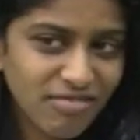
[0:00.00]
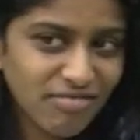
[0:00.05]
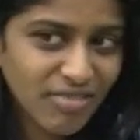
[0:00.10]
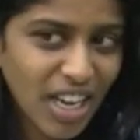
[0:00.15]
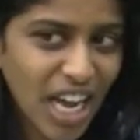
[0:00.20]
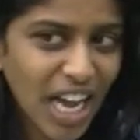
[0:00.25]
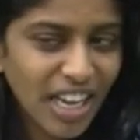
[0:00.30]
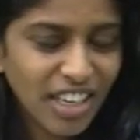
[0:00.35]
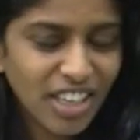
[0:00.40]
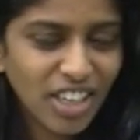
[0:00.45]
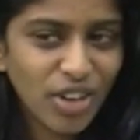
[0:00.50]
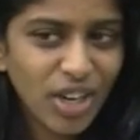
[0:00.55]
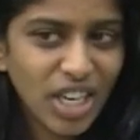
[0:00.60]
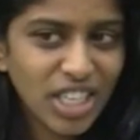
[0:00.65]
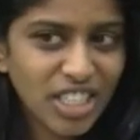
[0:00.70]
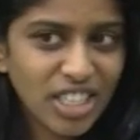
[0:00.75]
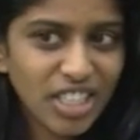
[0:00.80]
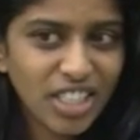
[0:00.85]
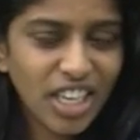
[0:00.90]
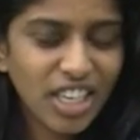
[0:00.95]
had no
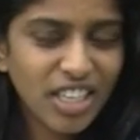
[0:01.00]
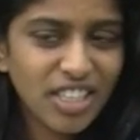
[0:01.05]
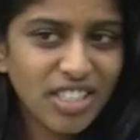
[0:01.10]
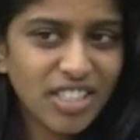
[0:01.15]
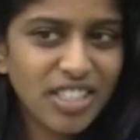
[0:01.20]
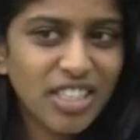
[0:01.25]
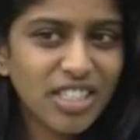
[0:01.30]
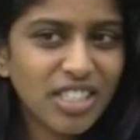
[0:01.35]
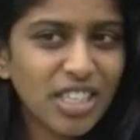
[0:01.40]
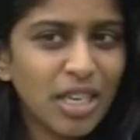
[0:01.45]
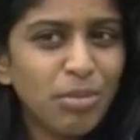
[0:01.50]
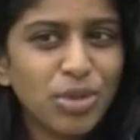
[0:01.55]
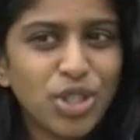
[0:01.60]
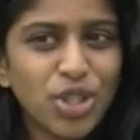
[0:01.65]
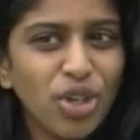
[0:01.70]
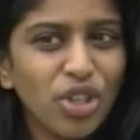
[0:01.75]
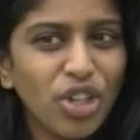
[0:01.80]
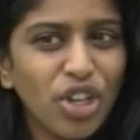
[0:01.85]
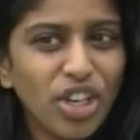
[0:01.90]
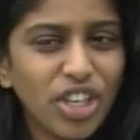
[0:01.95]
idea that it exists, and I'm
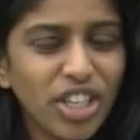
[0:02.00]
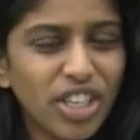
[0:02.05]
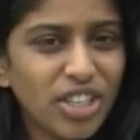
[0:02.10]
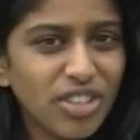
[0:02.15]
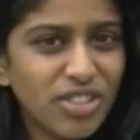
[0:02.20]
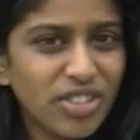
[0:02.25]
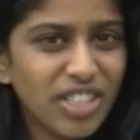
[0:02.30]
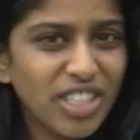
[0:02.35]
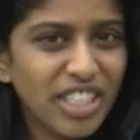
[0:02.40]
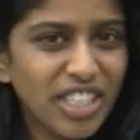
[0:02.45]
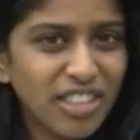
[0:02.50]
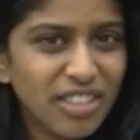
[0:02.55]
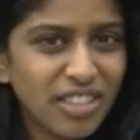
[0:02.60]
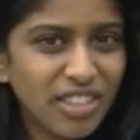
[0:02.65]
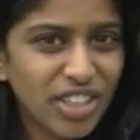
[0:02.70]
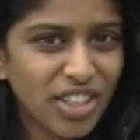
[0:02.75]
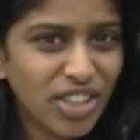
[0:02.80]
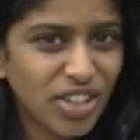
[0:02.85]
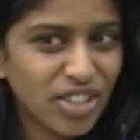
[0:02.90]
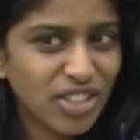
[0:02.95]
sure a lot of girls didn't,
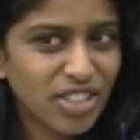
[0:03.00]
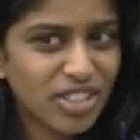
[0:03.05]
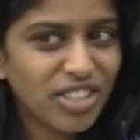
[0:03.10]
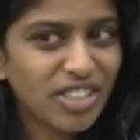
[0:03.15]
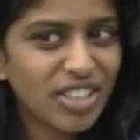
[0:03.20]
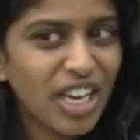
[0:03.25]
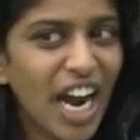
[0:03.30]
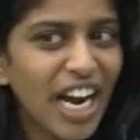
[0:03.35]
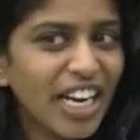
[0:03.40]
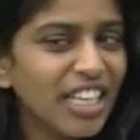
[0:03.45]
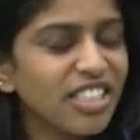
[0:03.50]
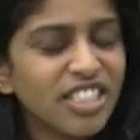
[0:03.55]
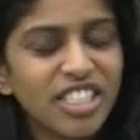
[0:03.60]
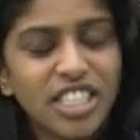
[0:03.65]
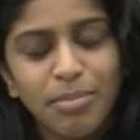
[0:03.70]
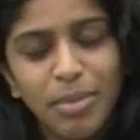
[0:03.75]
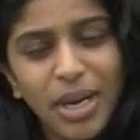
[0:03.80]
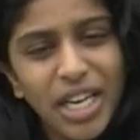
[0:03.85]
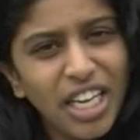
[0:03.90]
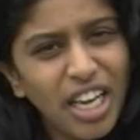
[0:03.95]
because I didn't
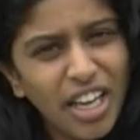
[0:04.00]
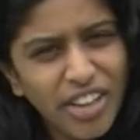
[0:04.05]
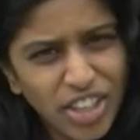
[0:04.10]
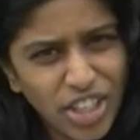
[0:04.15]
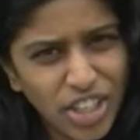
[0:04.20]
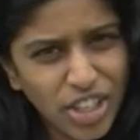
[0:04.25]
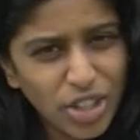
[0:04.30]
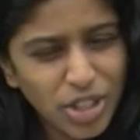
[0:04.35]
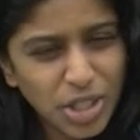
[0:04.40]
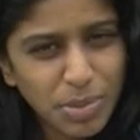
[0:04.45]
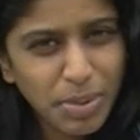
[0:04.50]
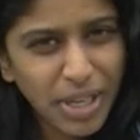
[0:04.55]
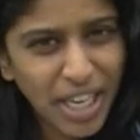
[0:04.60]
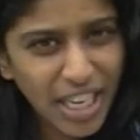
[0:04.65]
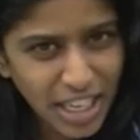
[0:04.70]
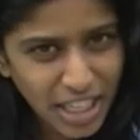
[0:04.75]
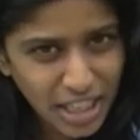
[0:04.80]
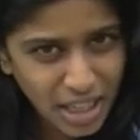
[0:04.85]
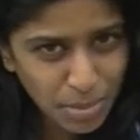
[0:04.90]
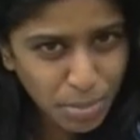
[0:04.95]
see many other girls
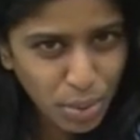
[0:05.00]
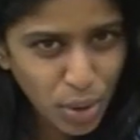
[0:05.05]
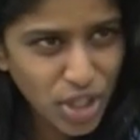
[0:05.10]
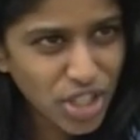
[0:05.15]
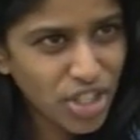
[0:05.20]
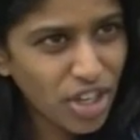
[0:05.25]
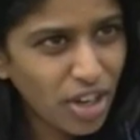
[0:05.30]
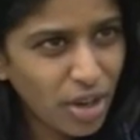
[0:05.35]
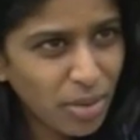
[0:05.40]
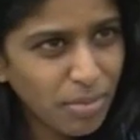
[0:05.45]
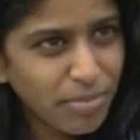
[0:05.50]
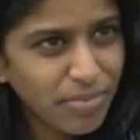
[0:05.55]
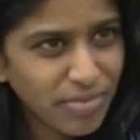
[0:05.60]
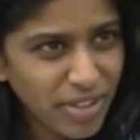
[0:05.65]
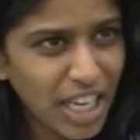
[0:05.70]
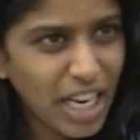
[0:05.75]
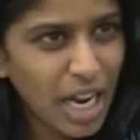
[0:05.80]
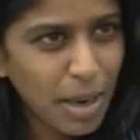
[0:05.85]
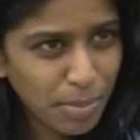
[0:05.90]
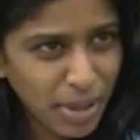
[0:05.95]
playing in the boys' comp
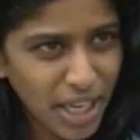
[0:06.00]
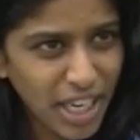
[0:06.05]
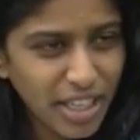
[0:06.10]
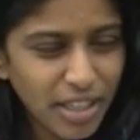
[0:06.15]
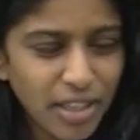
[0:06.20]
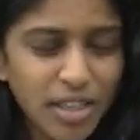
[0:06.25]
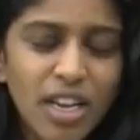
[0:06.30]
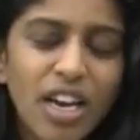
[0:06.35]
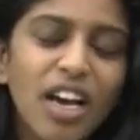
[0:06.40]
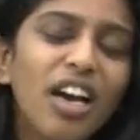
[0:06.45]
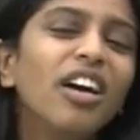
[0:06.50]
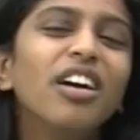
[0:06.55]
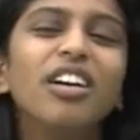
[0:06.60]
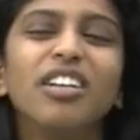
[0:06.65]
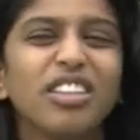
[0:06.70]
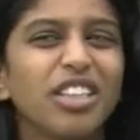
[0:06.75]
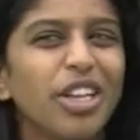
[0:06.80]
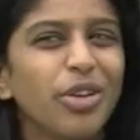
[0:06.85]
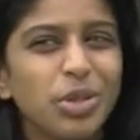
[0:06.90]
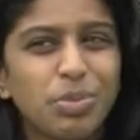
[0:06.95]
that I played in.
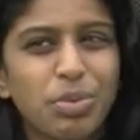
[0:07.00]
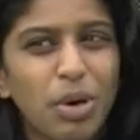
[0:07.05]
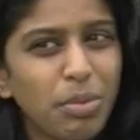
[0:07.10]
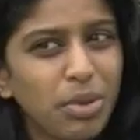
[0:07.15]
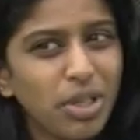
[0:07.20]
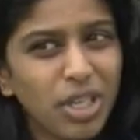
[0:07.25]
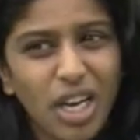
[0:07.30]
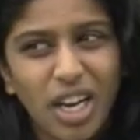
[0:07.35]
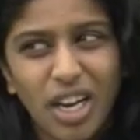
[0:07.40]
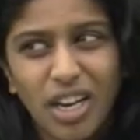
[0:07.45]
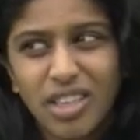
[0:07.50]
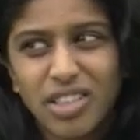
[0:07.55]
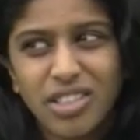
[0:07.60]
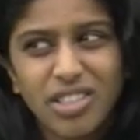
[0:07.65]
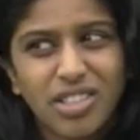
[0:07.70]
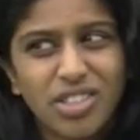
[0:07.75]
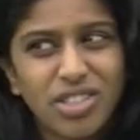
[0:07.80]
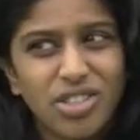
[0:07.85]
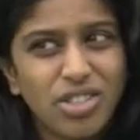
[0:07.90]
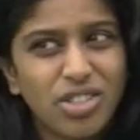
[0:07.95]
There was probably
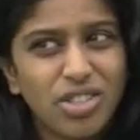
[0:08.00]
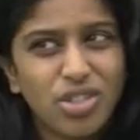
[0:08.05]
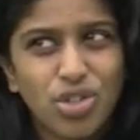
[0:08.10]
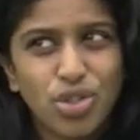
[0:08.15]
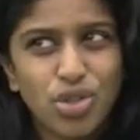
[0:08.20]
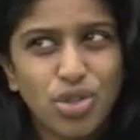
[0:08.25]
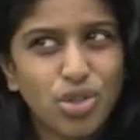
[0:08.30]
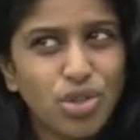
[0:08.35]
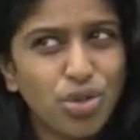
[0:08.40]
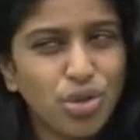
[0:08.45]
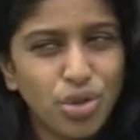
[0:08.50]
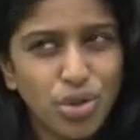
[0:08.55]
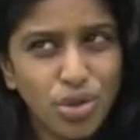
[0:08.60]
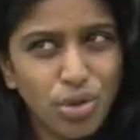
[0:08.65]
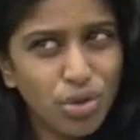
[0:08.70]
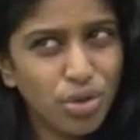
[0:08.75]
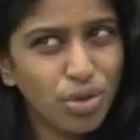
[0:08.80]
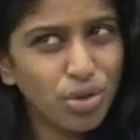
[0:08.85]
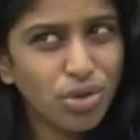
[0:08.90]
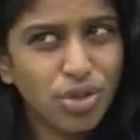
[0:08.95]

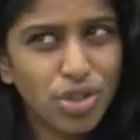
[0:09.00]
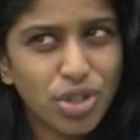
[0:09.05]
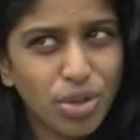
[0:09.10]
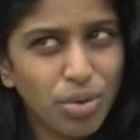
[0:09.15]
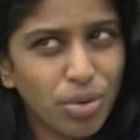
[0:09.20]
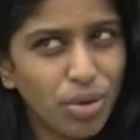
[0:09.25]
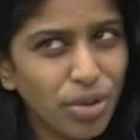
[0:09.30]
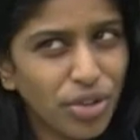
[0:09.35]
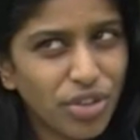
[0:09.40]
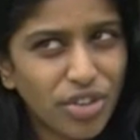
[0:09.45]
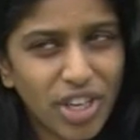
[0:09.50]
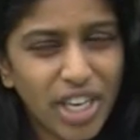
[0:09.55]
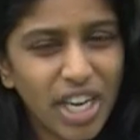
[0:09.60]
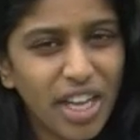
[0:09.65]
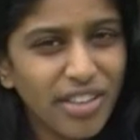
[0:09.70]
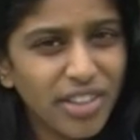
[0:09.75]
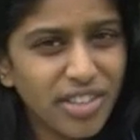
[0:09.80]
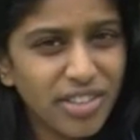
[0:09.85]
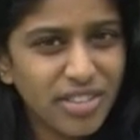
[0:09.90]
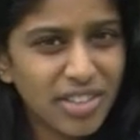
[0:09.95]
two or three
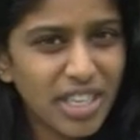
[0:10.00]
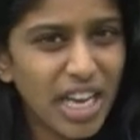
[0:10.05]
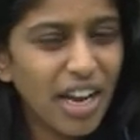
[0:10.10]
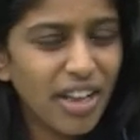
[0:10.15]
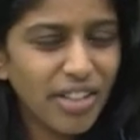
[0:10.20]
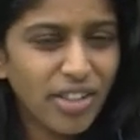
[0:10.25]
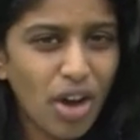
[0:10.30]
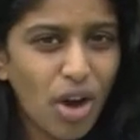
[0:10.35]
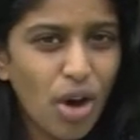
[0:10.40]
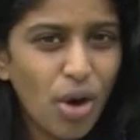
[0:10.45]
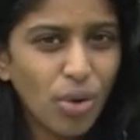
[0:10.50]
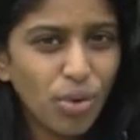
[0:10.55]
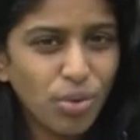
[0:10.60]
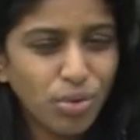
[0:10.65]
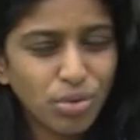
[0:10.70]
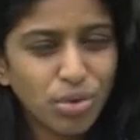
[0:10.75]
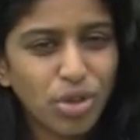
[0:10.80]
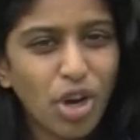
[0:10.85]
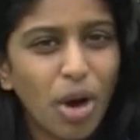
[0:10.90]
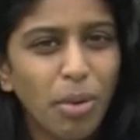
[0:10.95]
others out of the whole
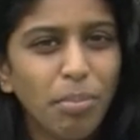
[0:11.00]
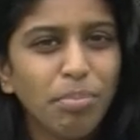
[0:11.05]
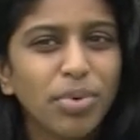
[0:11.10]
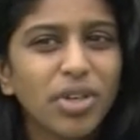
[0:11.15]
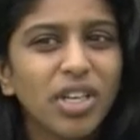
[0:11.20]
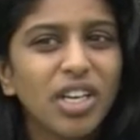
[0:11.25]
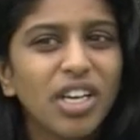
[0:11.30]
comp.